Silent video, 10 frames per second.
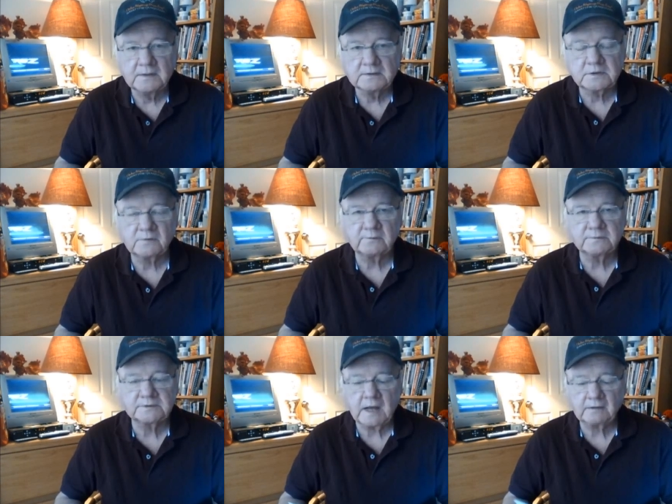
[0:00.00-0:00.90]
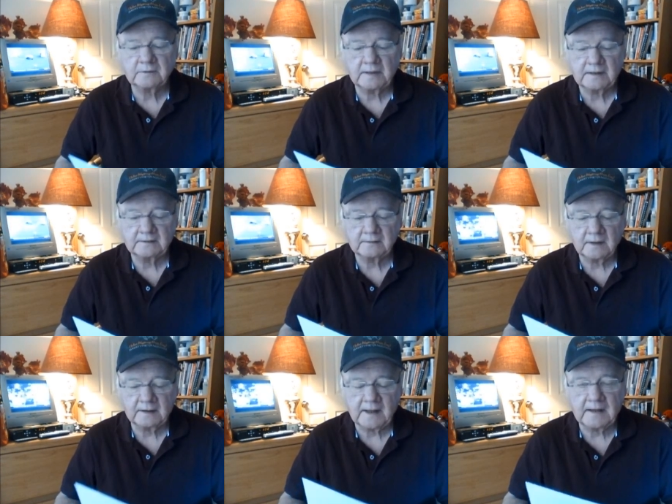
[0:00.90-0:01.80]
So from Southland
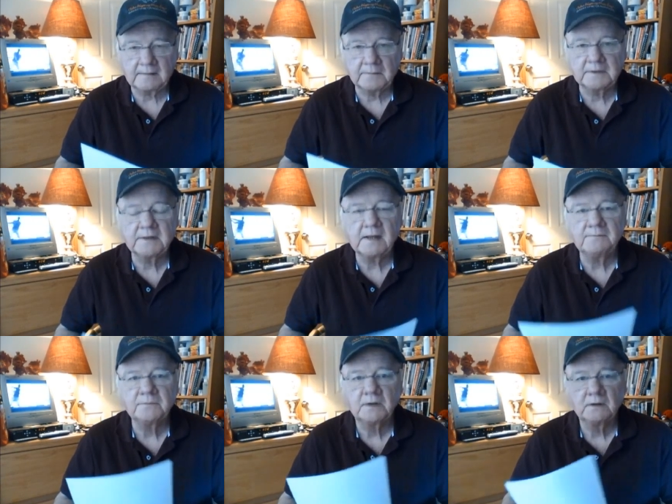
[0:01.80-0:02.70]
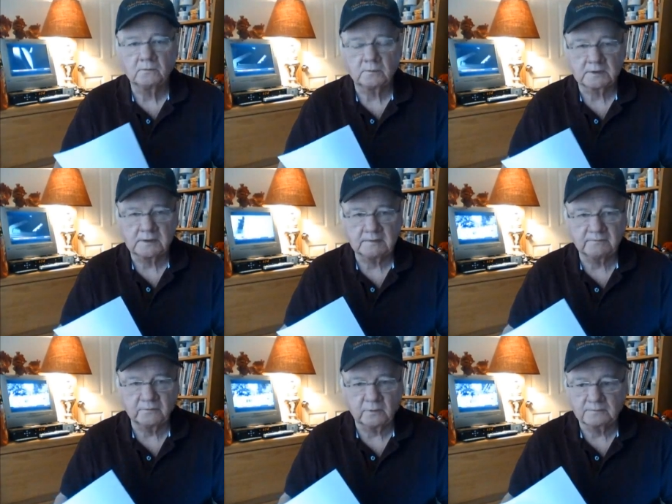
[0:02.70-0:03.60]
on a Monday, Rick Needham
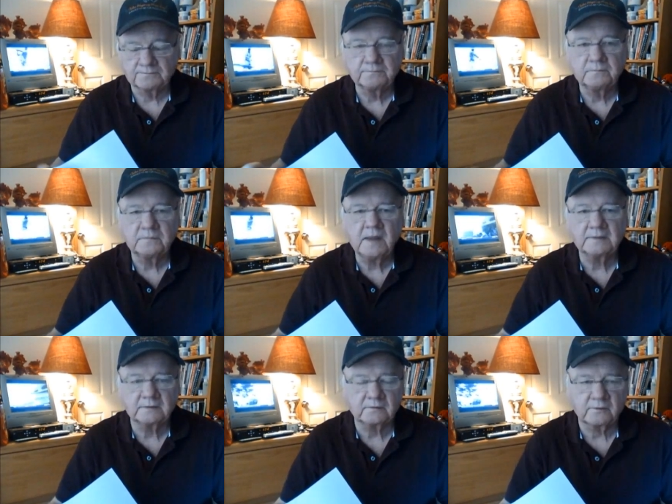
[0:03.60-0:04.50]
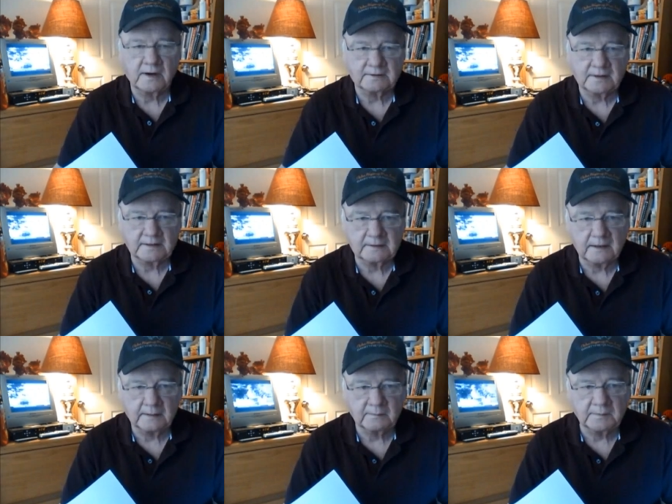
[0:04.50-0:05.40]
for day at the
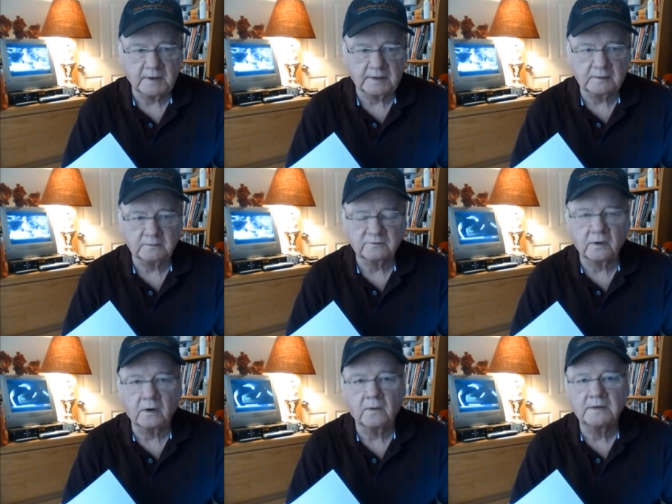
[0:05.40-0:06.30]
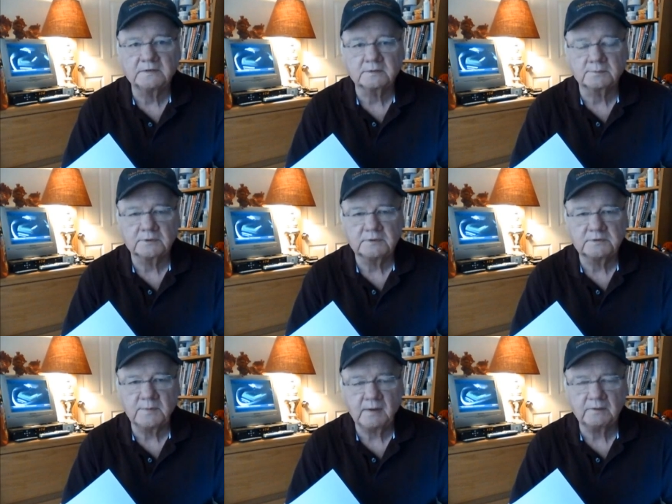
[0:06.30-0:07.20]
track.com, reminding you as always to please
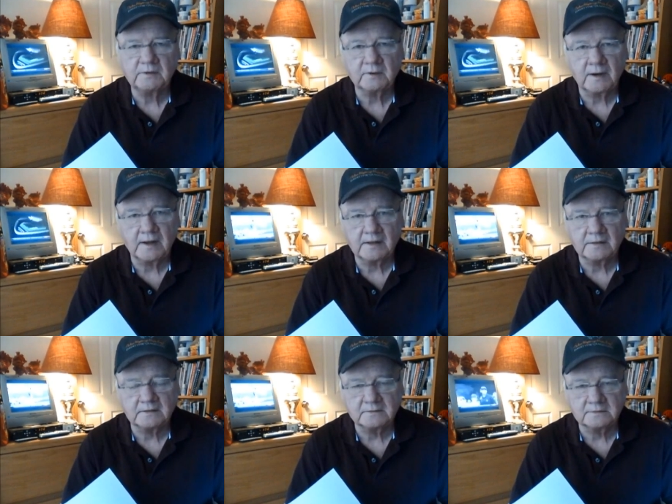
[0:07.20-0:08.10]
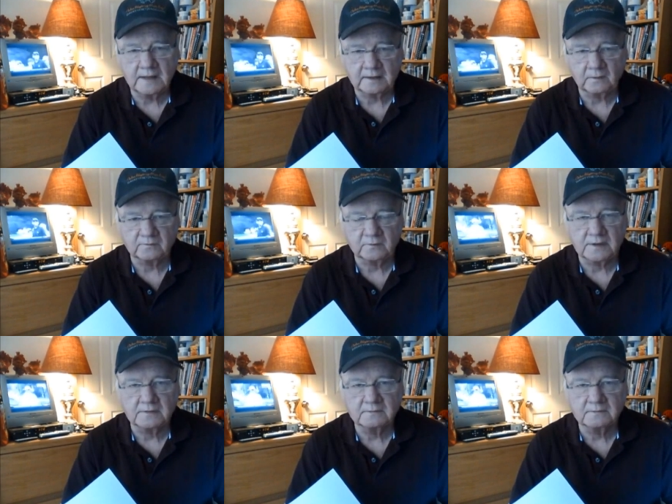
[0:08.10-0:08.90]
bet with your head, not over it.